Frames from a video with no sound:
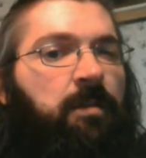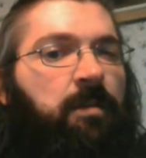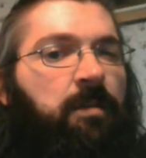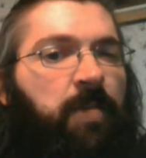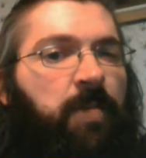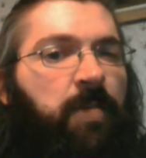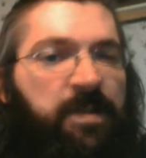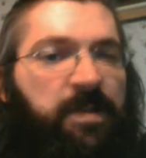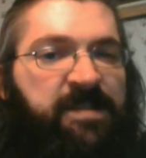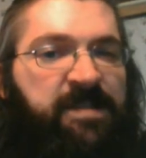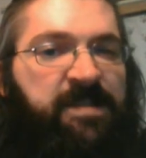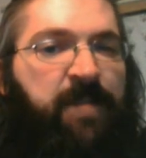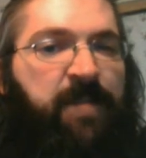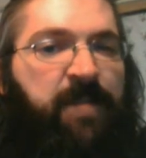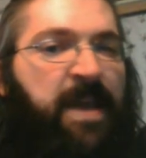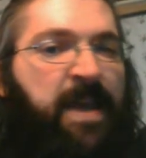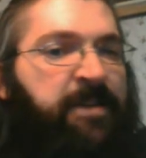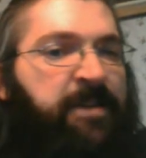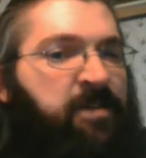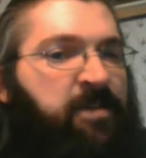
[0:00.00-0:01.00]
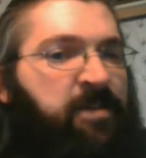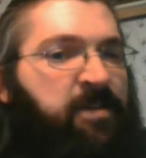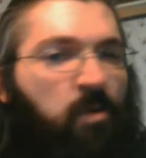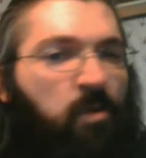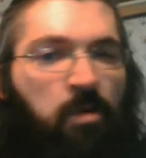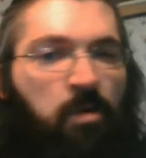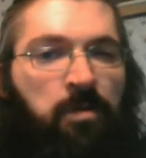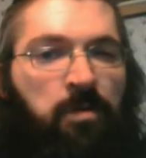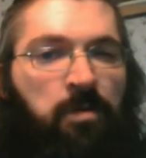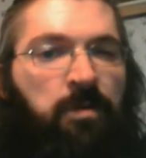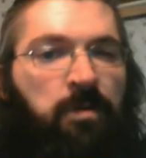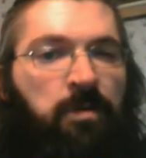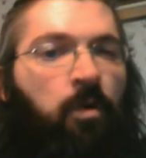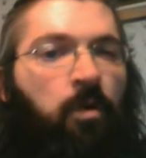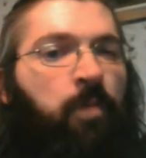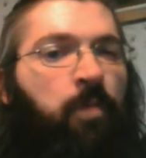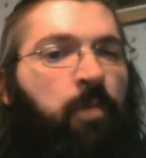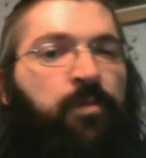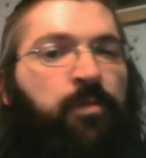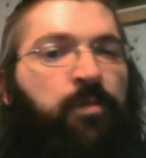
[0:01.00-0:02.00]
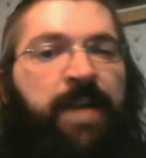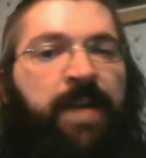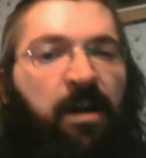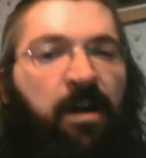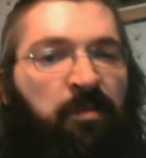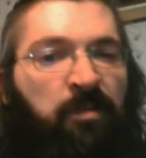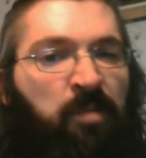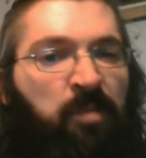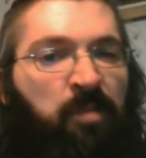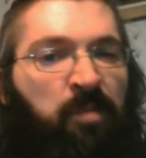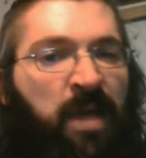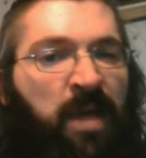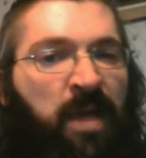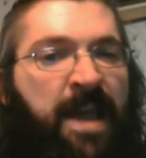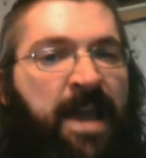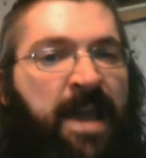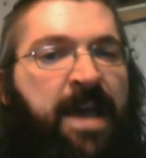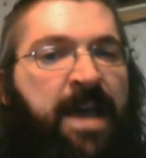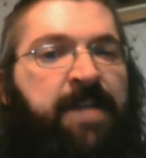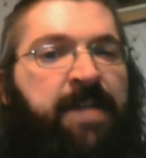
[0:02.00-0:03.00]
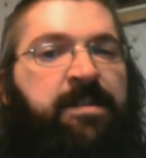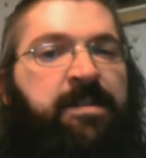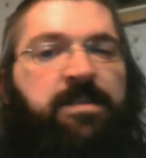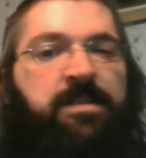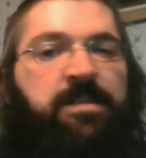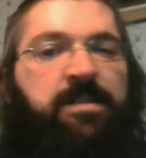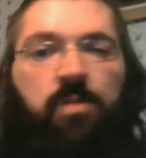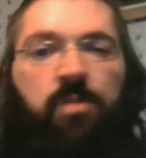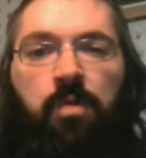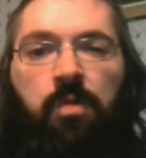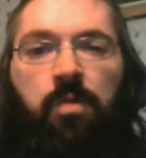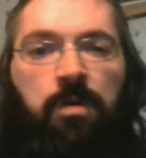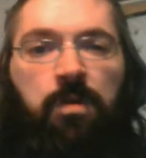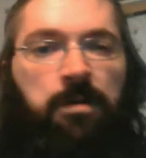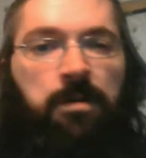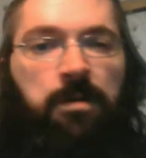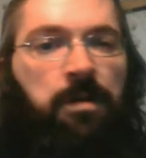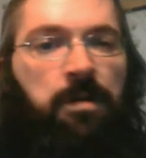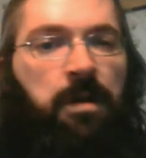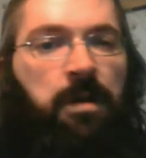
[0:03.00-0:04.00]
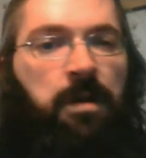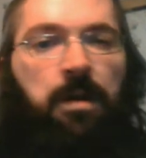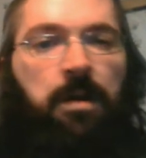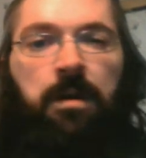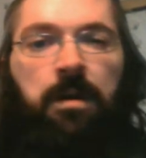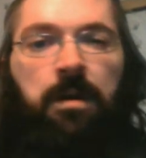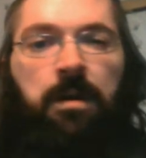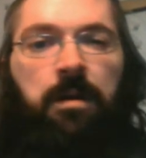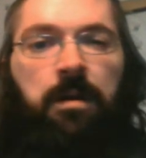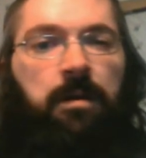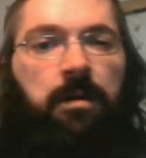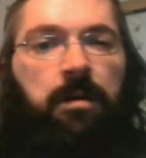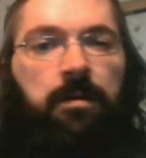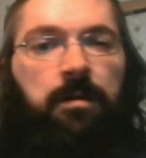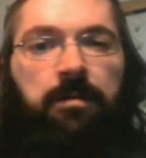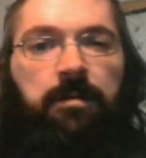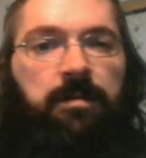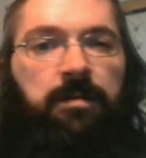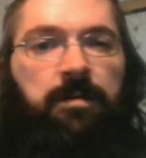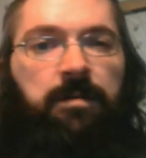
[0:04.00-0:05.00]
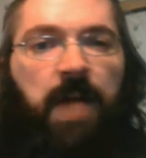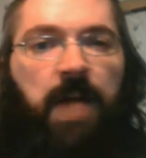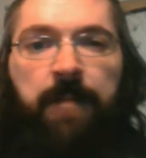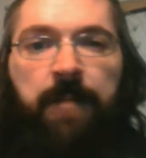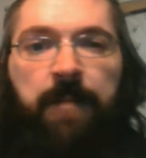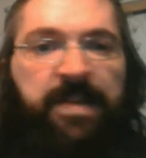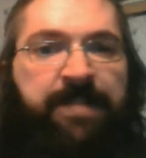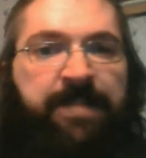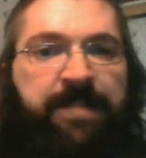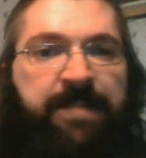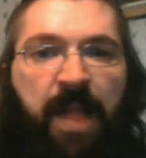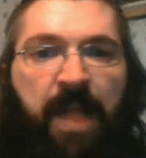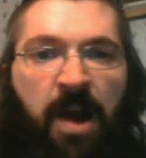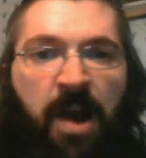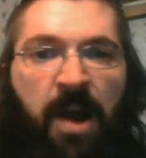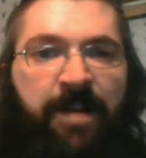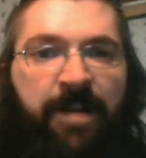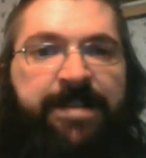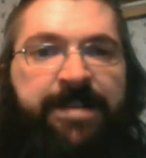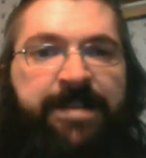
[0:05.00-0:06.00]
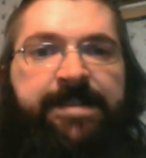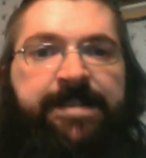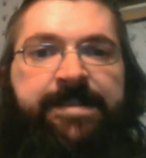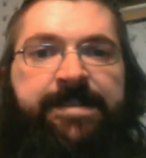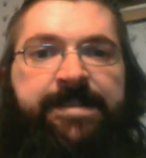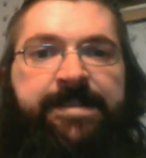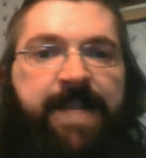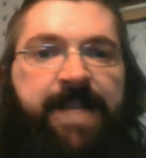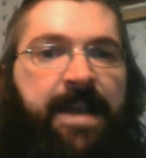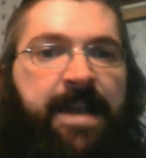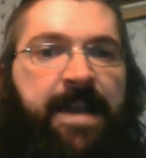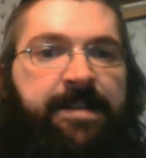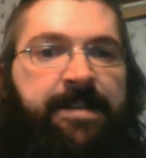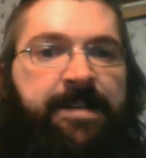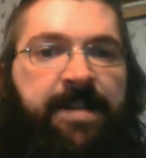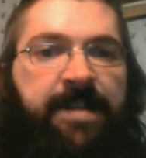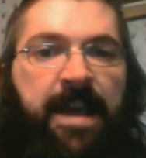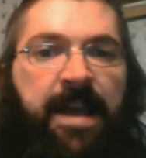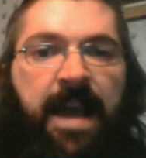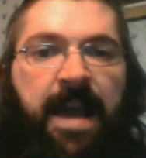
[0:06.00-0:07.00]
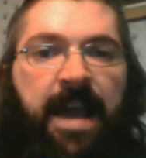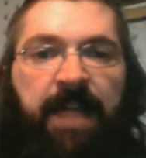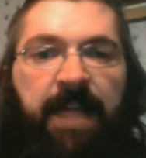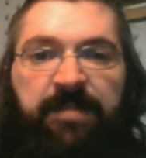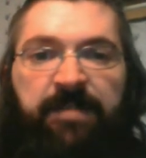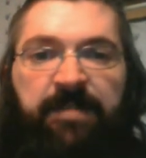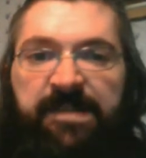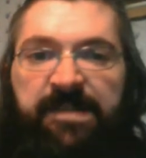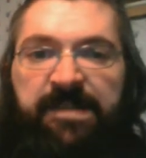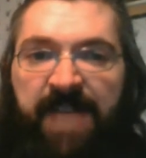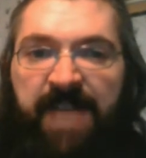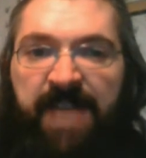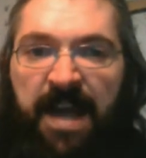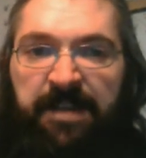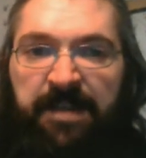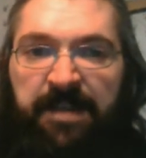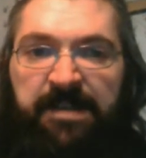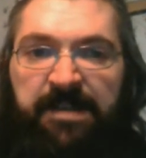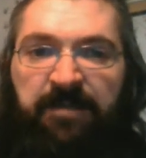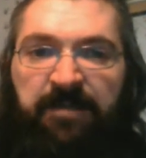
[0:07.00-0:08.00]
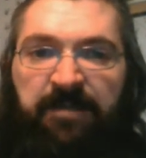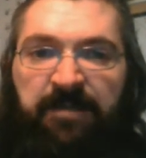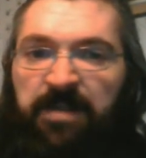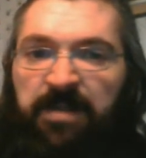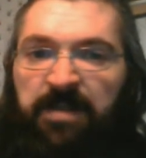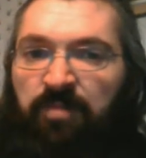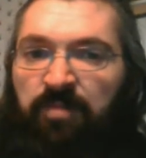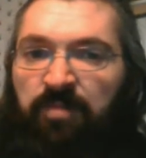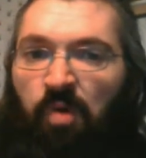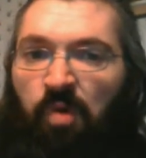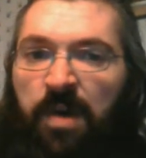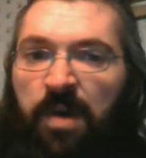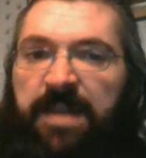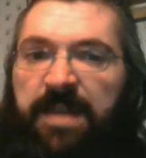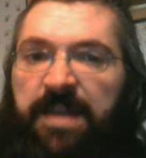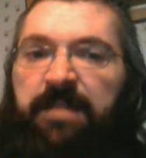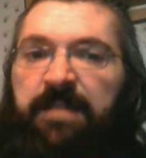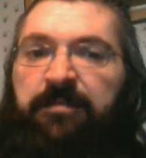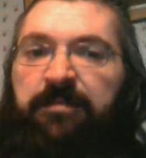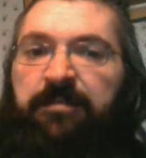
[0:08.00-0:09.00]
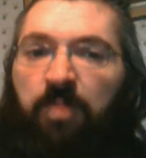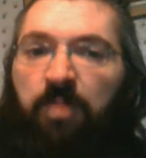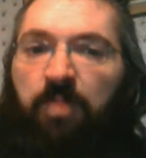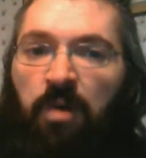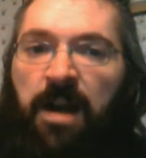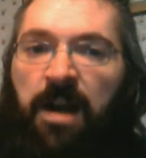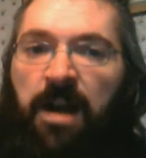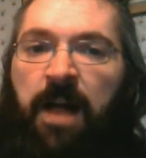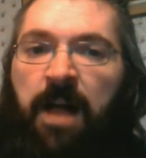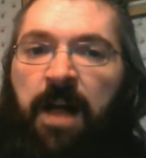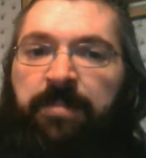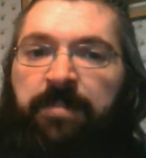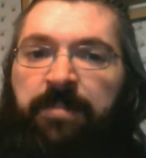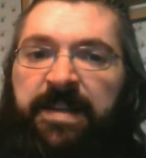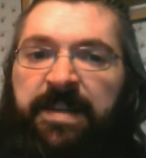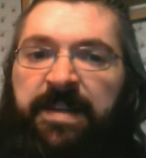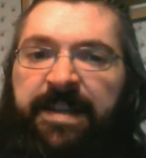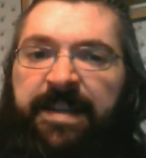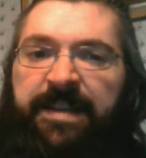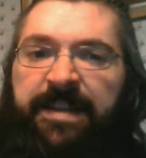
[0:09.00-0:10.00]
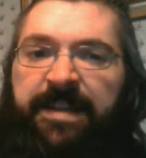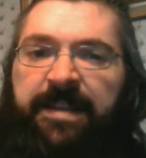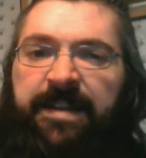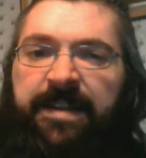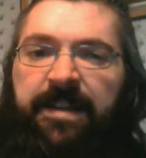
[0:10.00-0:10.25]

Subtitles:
participate in your corporate health plan and your company parties, and have the status of an employee of your company,